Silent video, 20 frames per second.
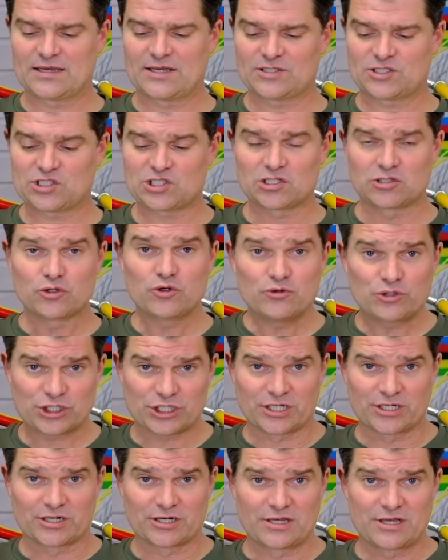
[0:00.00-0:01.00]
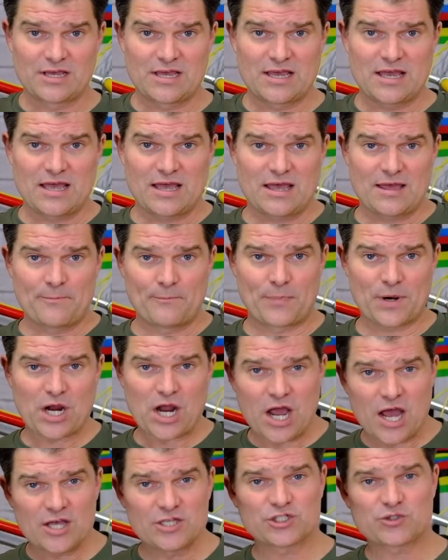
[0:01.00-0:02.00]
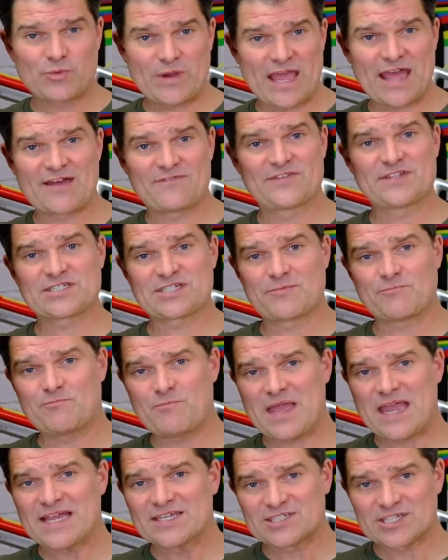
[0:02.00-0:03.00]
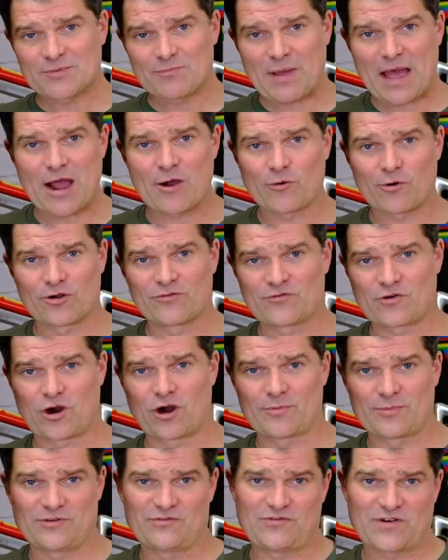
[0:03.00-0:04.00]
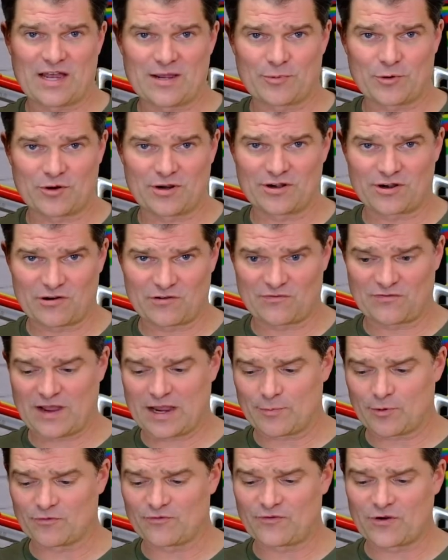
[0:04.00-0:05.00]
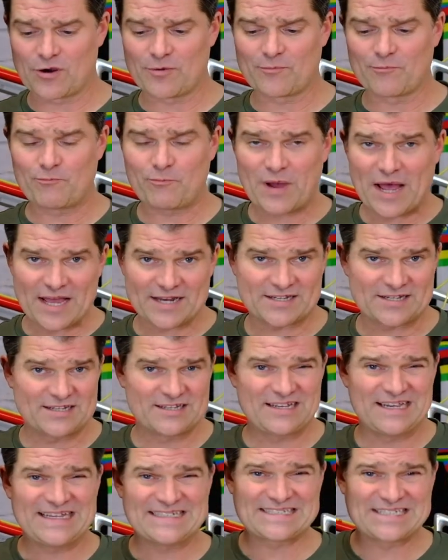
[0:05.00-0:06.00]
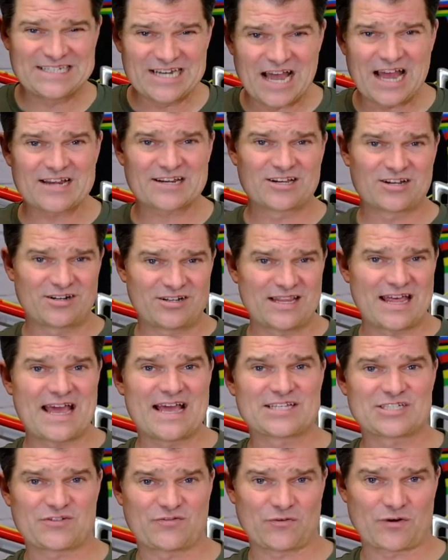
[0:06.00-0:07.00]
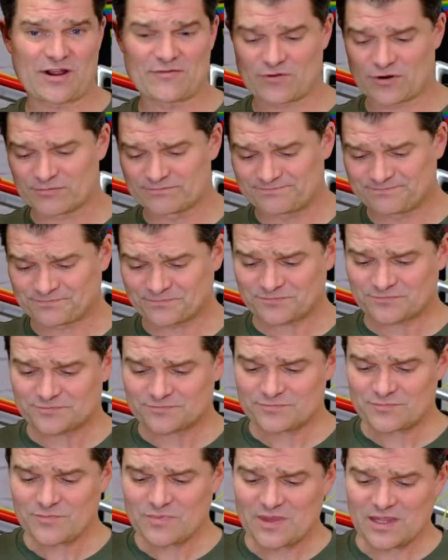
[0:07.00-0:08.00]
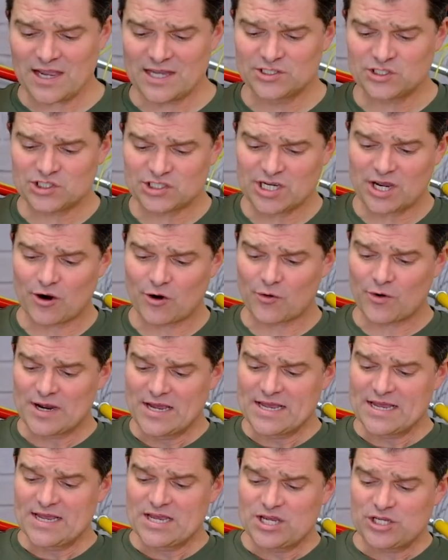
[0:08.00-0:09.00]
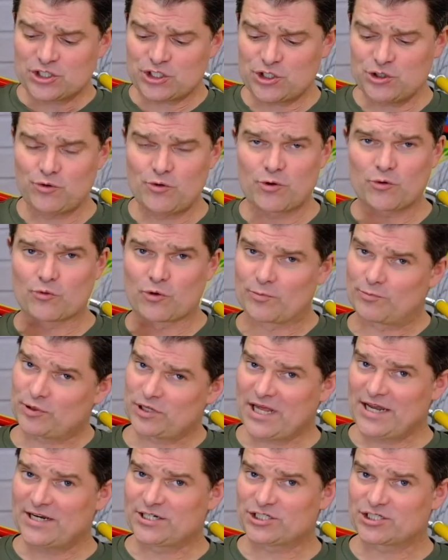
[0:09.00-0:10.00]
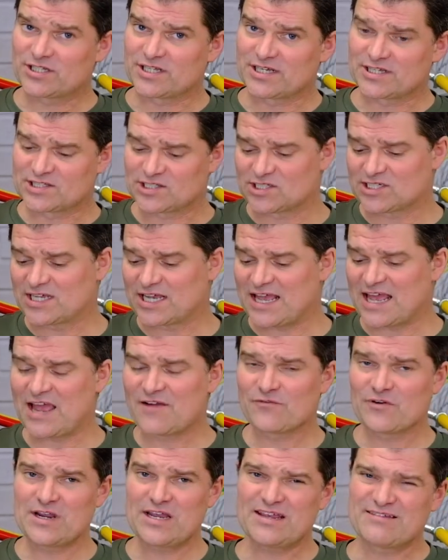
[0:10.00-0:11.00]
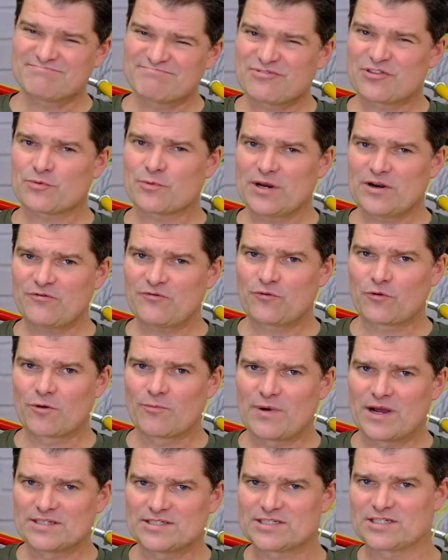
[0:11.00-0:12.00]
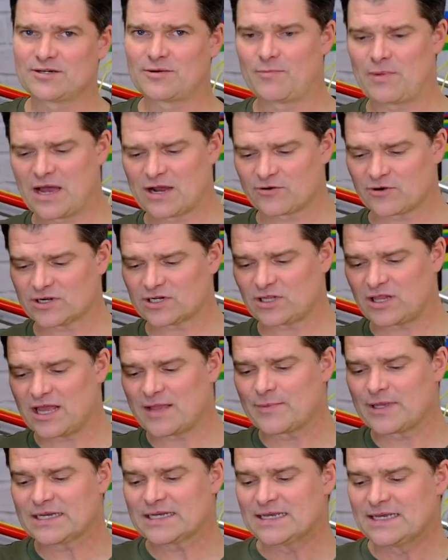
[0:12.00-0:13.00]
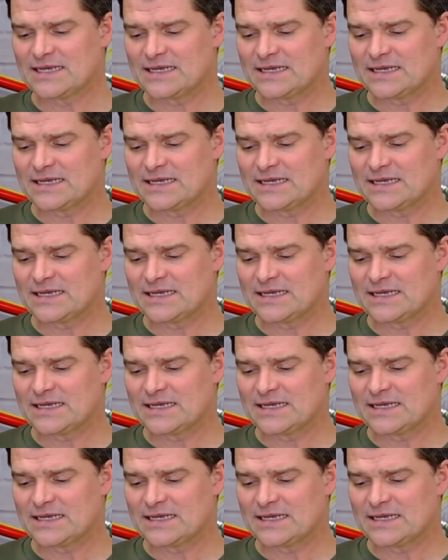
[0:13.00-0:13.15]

solution because we have this amazing power of carbon fiber in our fiber foam, but it's not going to last forever. And so to replenish this, every 3 to 4 months in a moderate climate,